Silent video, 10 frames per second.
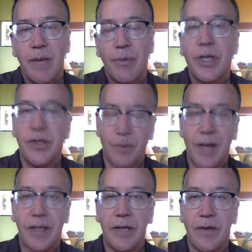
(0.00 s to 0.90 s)
pretty
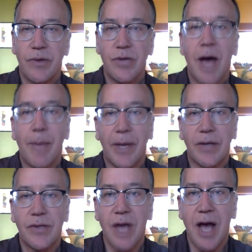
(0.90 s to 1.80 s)
directly to those
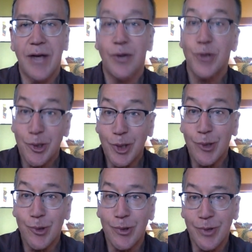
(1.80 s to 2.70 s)
topics. Your teaching
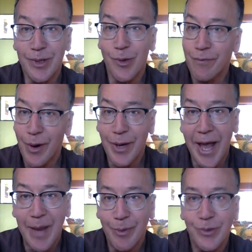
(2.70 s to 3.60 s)
assistant, your very
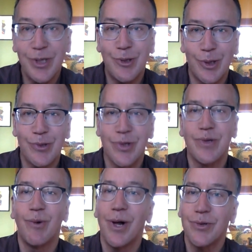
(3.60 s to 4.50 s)
able teaching
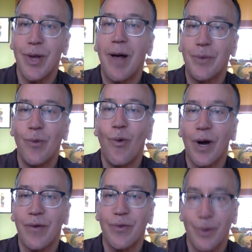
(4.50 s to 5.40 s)
assistant, will also help you
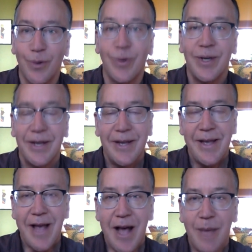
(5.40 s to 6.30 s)
work through
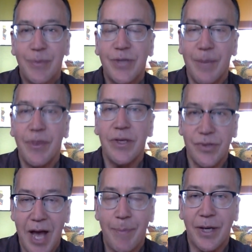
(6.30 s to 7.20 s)
some of these
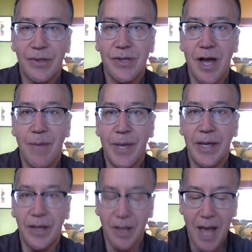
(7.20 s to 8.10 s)
topics
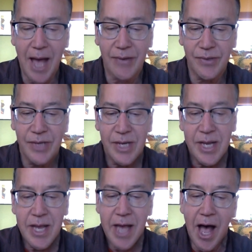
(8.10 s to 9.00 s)
in class.
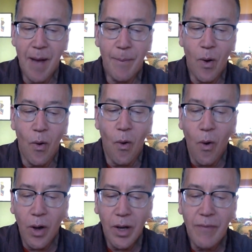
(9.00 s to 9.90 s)

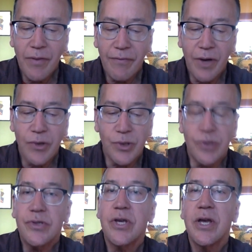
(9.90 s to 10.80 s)
All of the
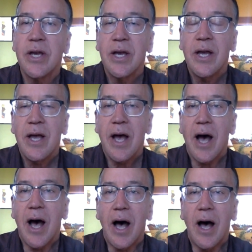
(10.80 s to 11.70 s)
functions
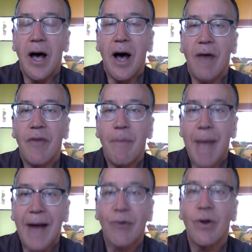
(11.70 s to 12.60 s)
of the
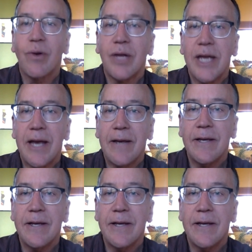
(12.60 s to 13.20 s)
macroglia,